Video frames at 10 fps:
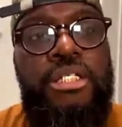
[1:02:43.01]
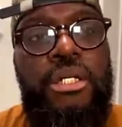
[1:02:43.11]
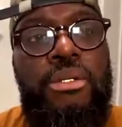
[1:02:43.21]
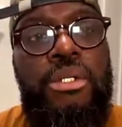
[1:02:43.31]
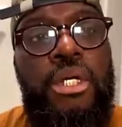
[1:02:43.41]

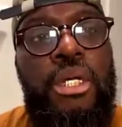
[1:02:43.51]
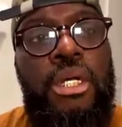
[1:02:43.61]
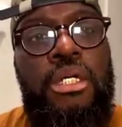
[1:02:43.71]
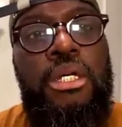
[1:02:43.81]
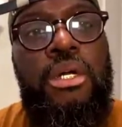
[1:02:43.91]
So
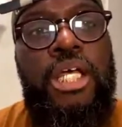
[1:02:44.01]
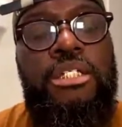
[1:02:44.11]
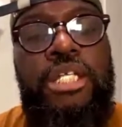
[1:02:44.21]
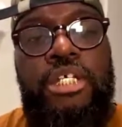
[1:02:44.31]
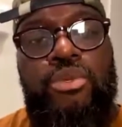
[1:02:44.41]

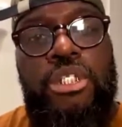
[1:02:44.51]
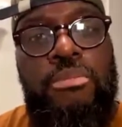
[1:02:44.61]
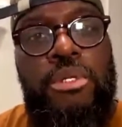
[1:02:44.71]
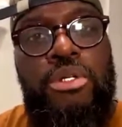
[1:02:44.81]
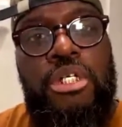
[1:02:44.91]
that's what the
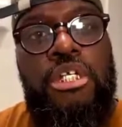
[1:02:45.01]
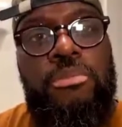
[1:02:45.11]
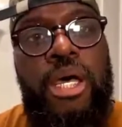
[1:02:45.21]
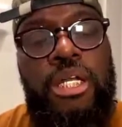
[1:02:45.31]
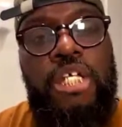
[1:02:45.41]
music is about.